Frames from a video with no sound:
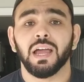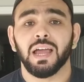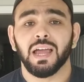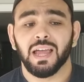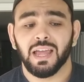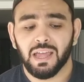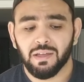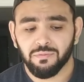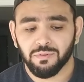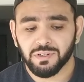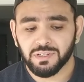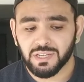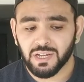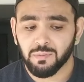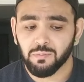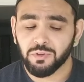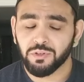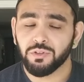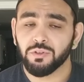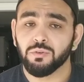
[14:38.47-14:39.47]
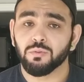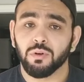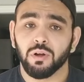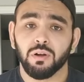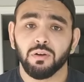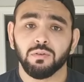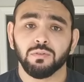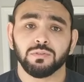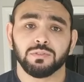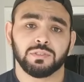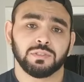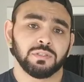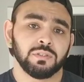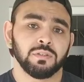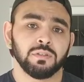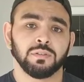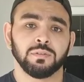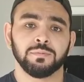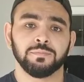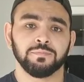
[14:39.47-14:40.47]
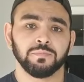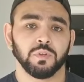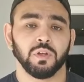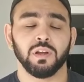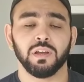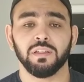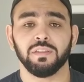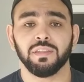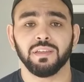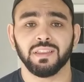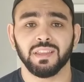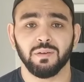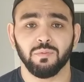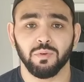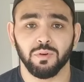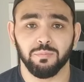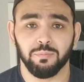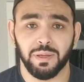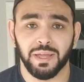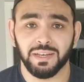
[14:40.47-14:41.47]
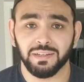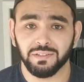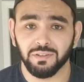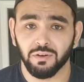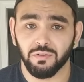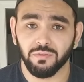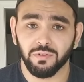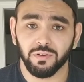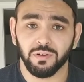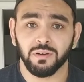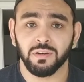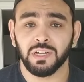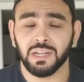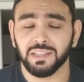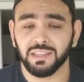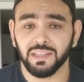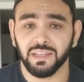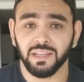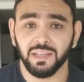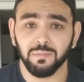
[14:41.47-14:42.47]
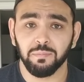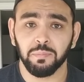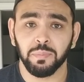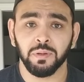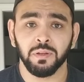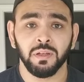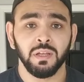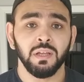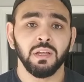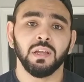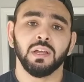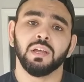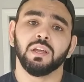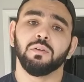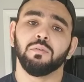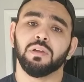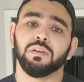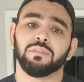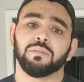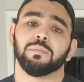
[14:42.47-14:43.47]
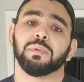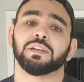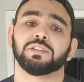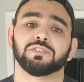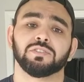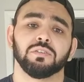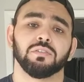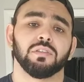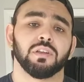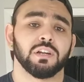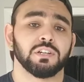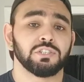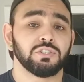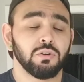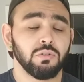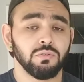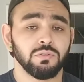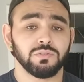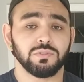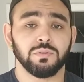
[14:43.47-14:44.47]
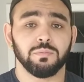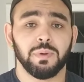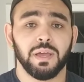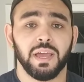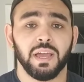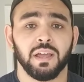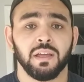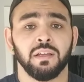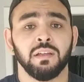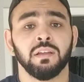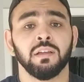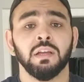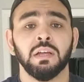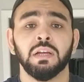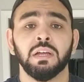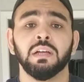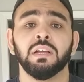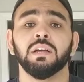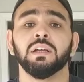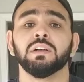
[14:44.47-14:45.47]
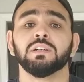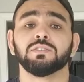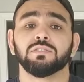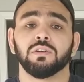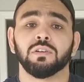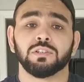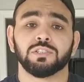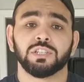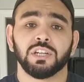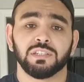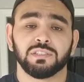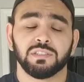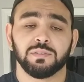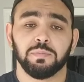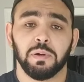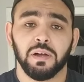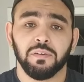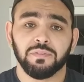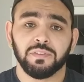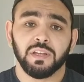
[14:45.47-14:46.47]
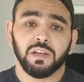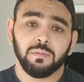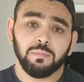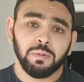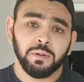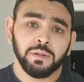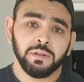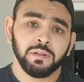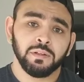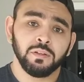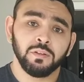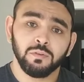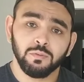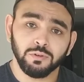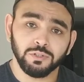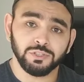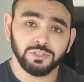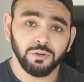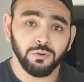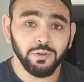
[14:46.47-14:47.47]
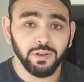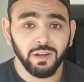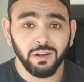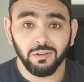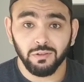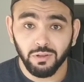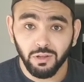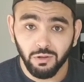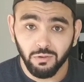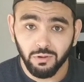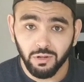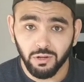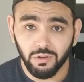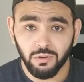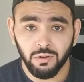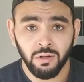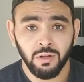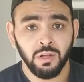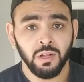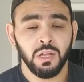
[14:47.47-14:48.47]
Every time we do rows or anything that we're bent over at the hip, we have to make sure that our shoulders are back so our chest is puffed up. We're showing our logo.